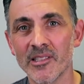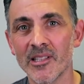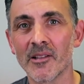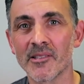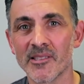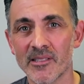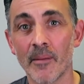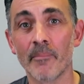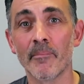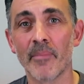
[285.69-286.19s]
You know,
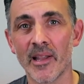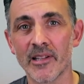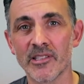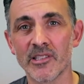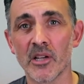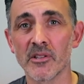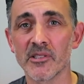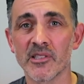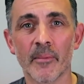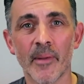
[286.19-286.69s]
some bad
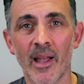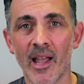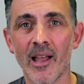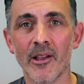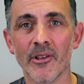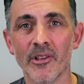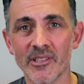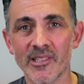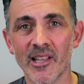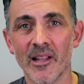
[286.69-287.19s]
jokes, no matter how
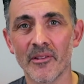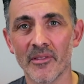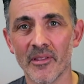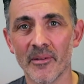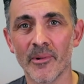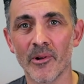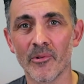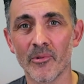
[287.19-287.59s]
you tell them,